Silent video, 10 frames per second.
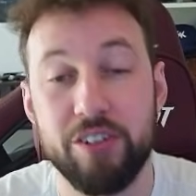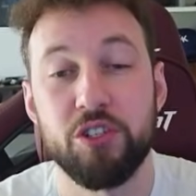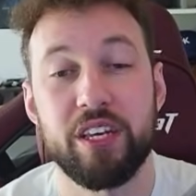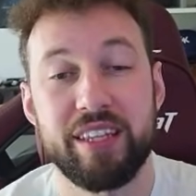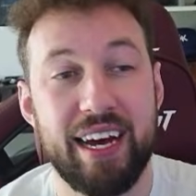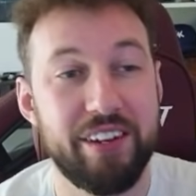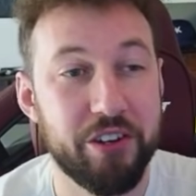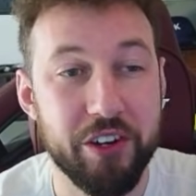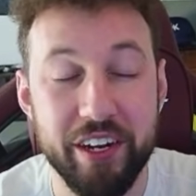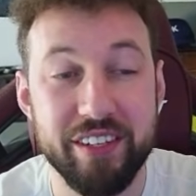just like that, you're
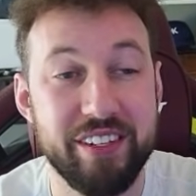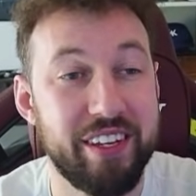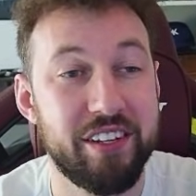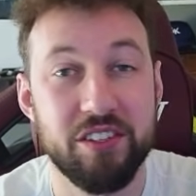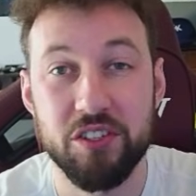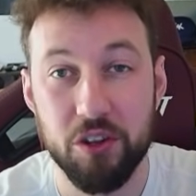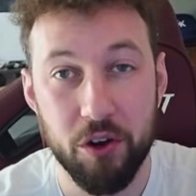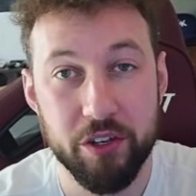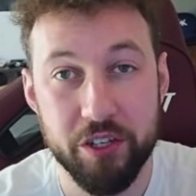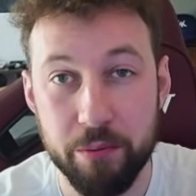gonna see it
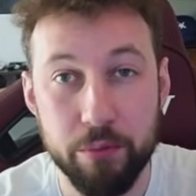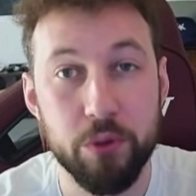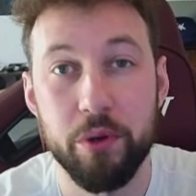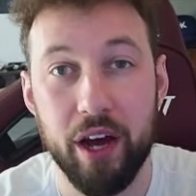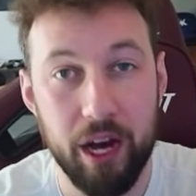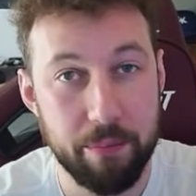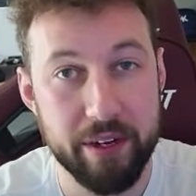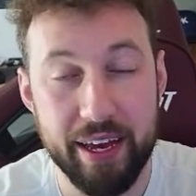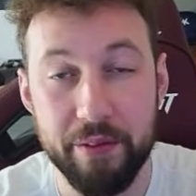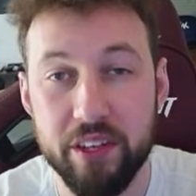start to boot up
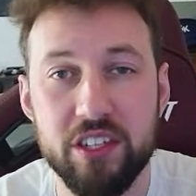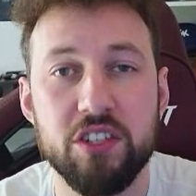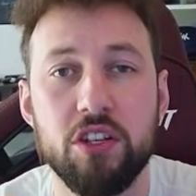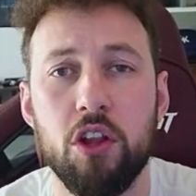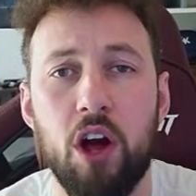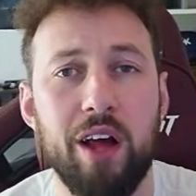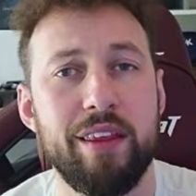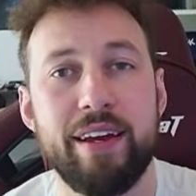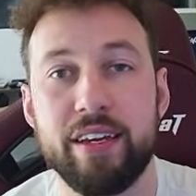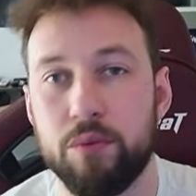again. This is a lot
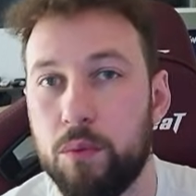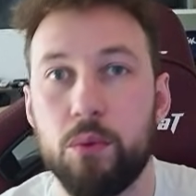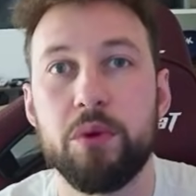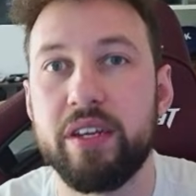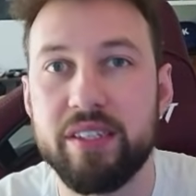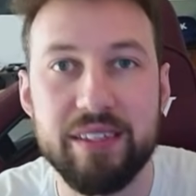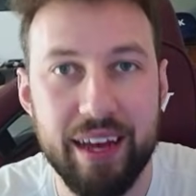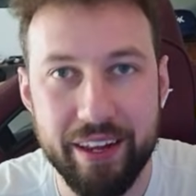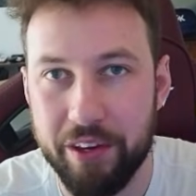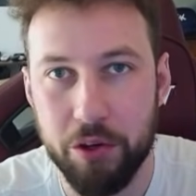like
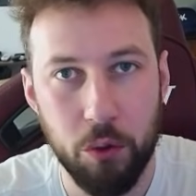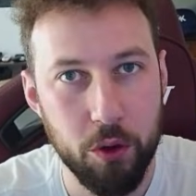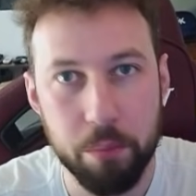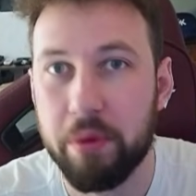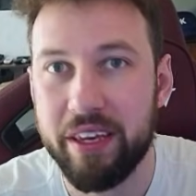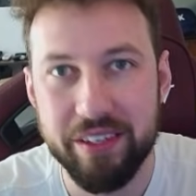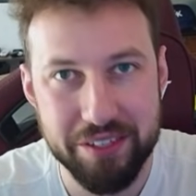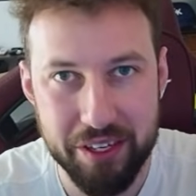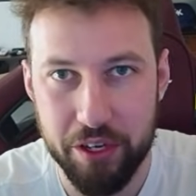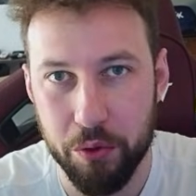resetting your
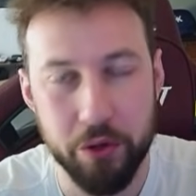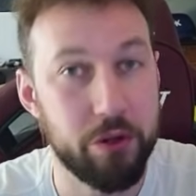PC or your